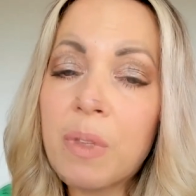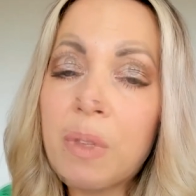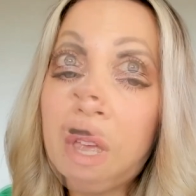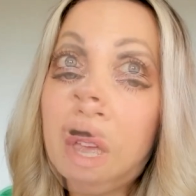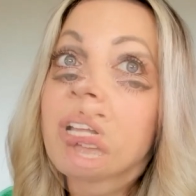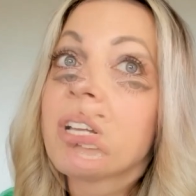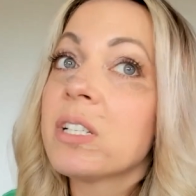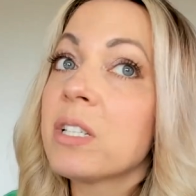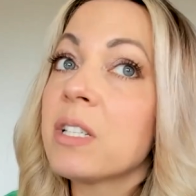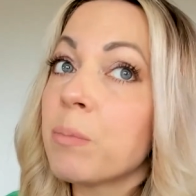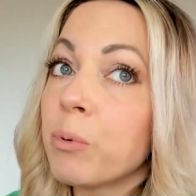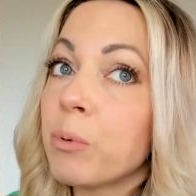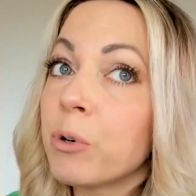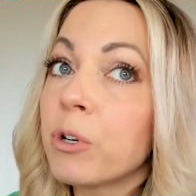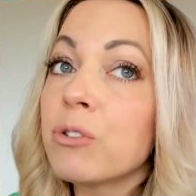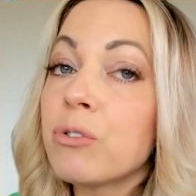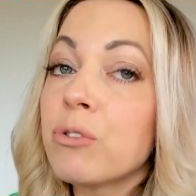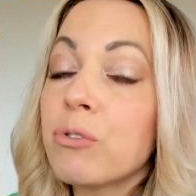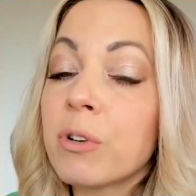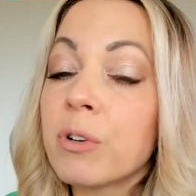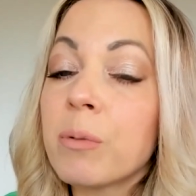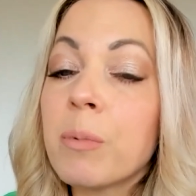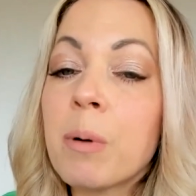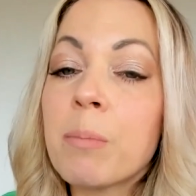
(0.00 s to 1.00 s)
But it's important
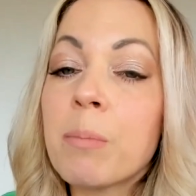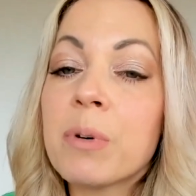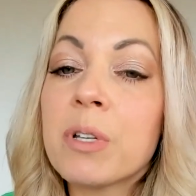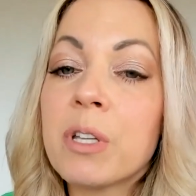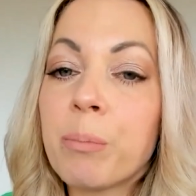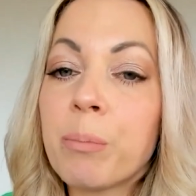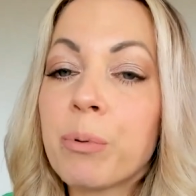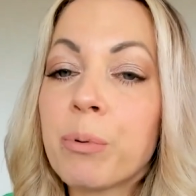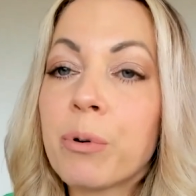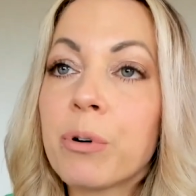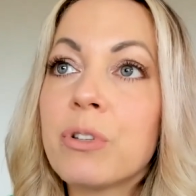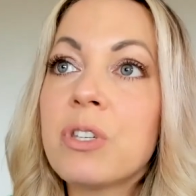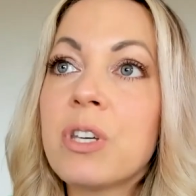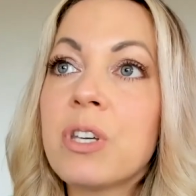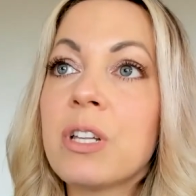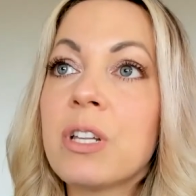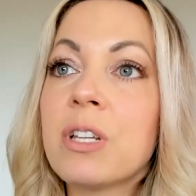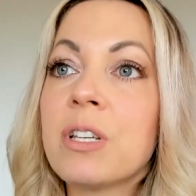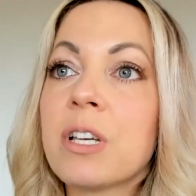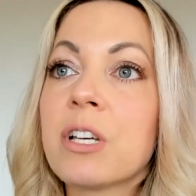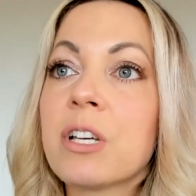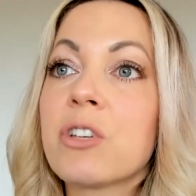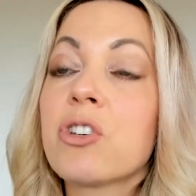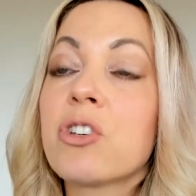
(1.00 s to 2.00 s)
to remember that protein
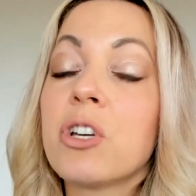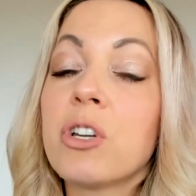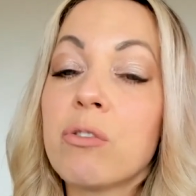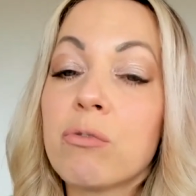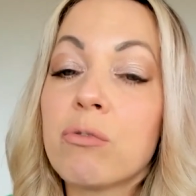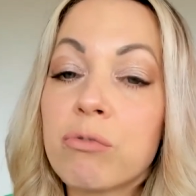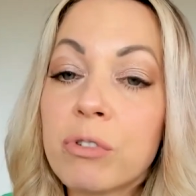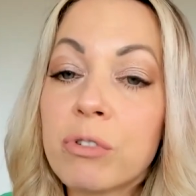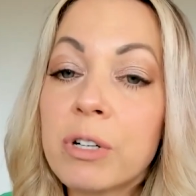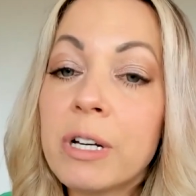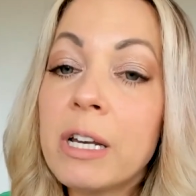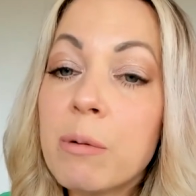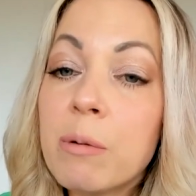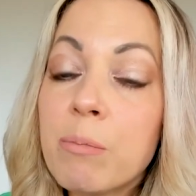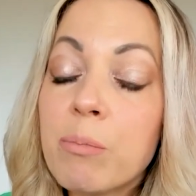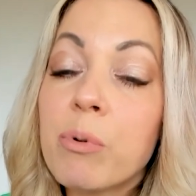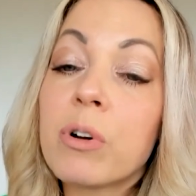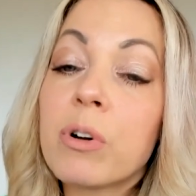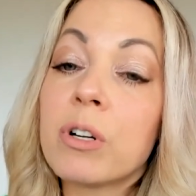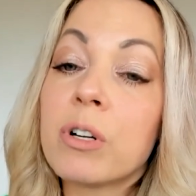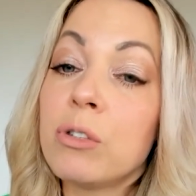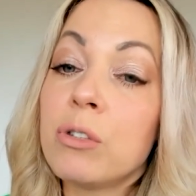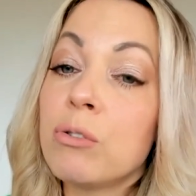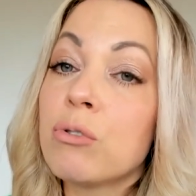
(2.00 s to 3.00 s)
is actually a really
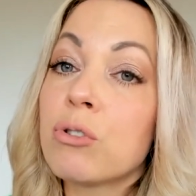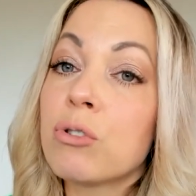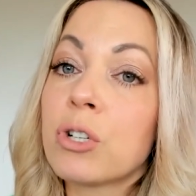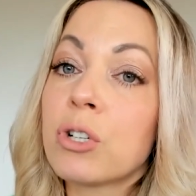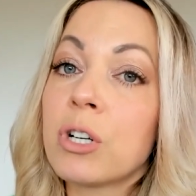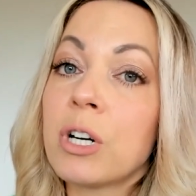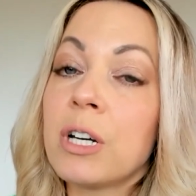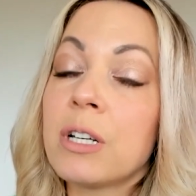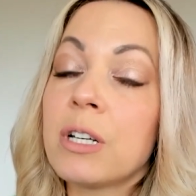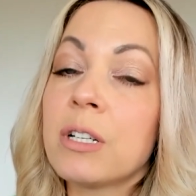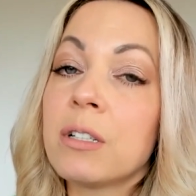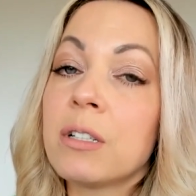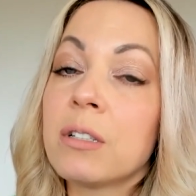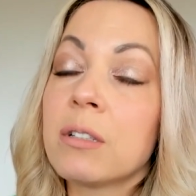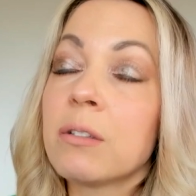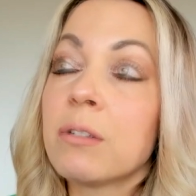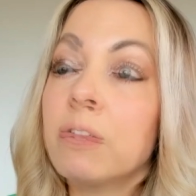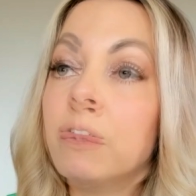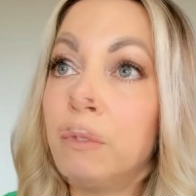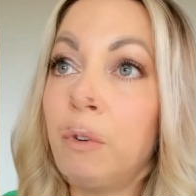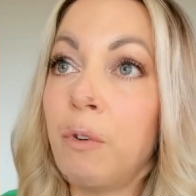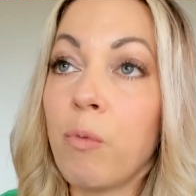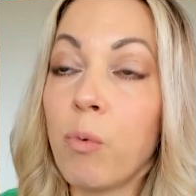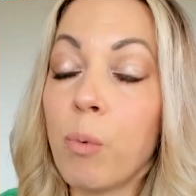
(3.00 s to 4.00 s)
important nutrient
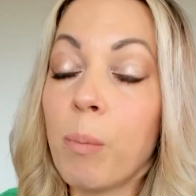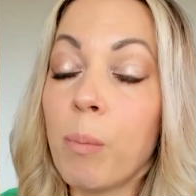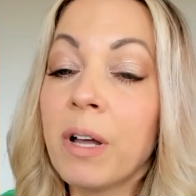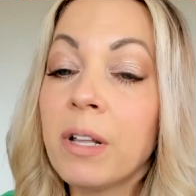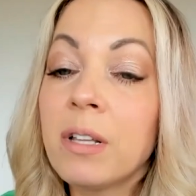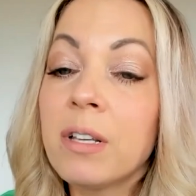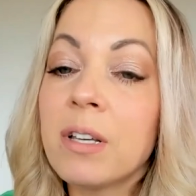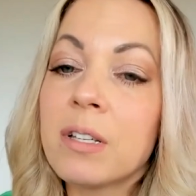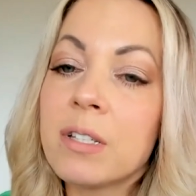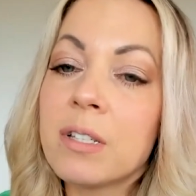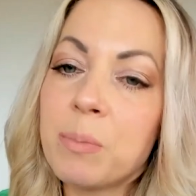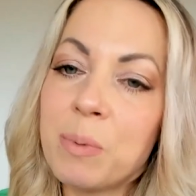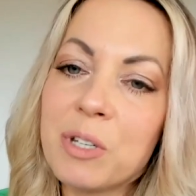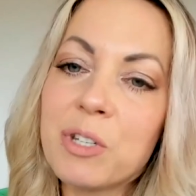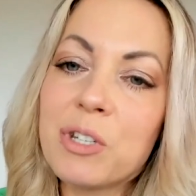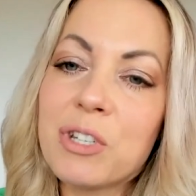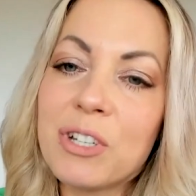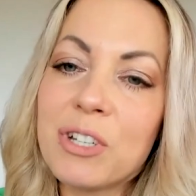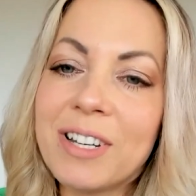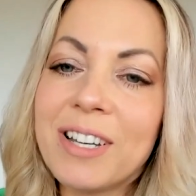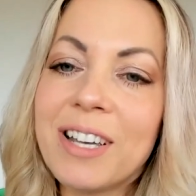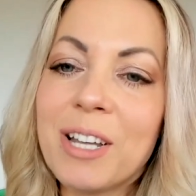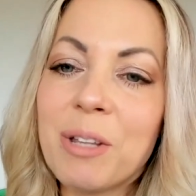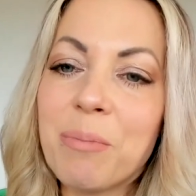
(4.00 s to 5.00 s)
for women,
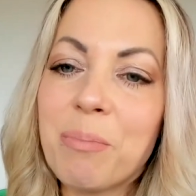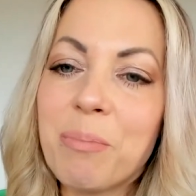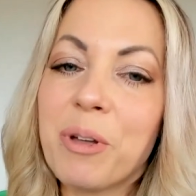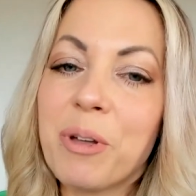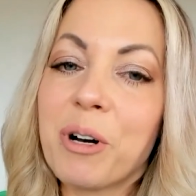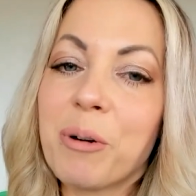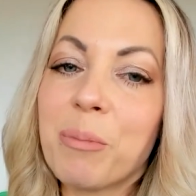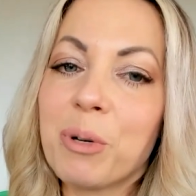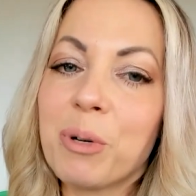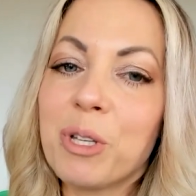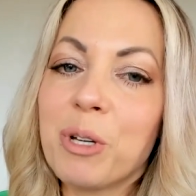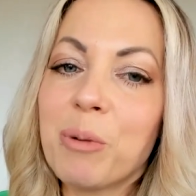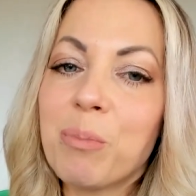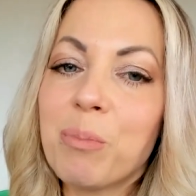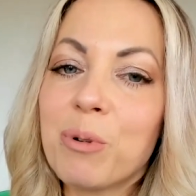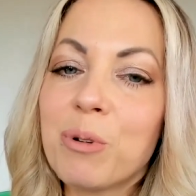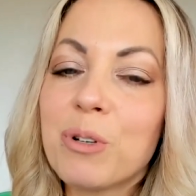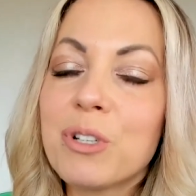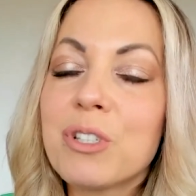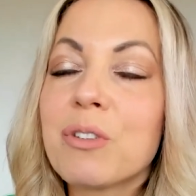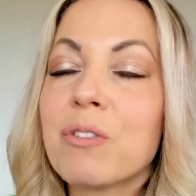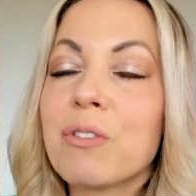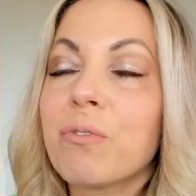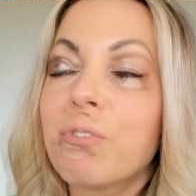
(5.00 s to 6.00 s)
especially in
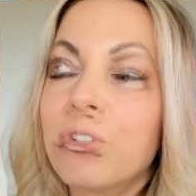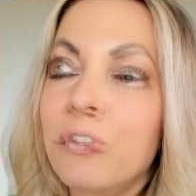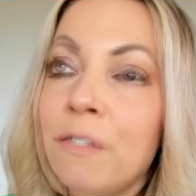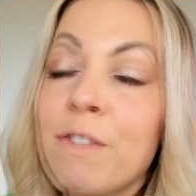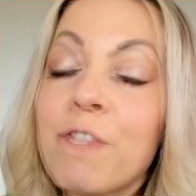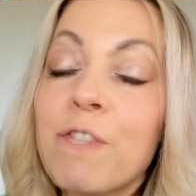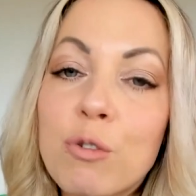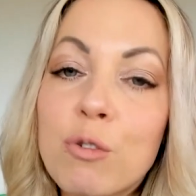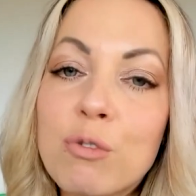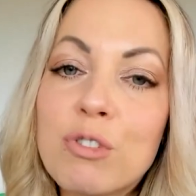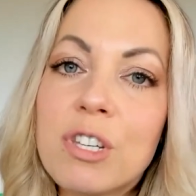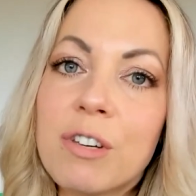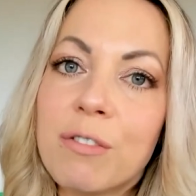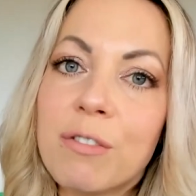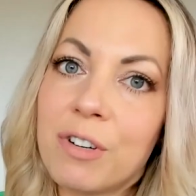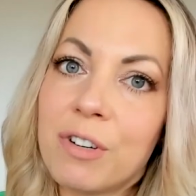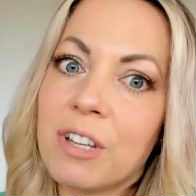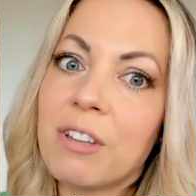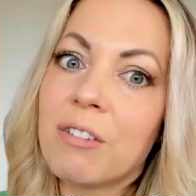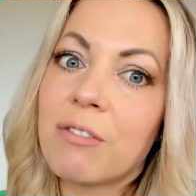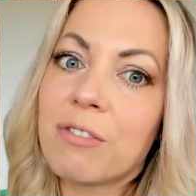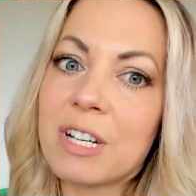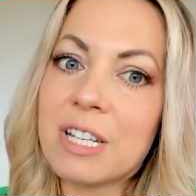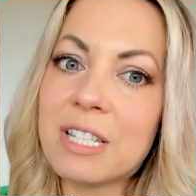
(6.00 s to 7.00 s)
perimenopause, a few
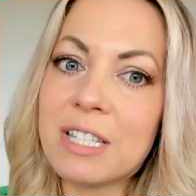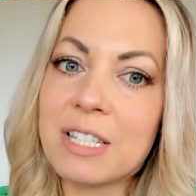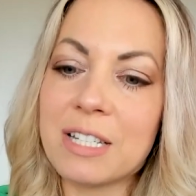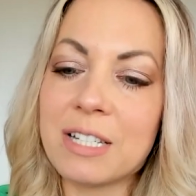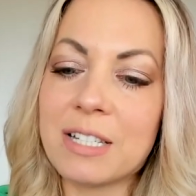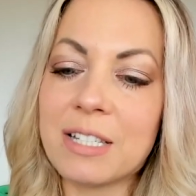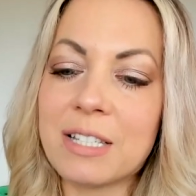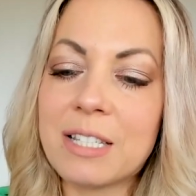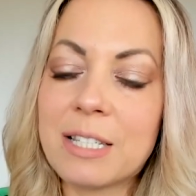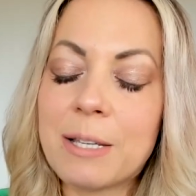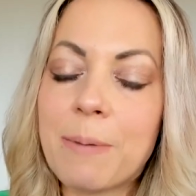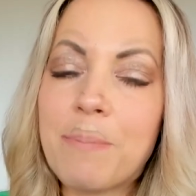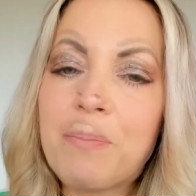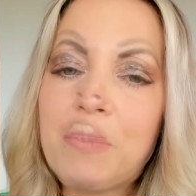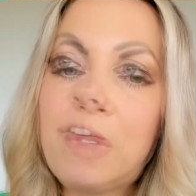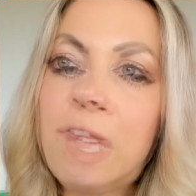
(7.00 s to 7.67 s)
different reasons.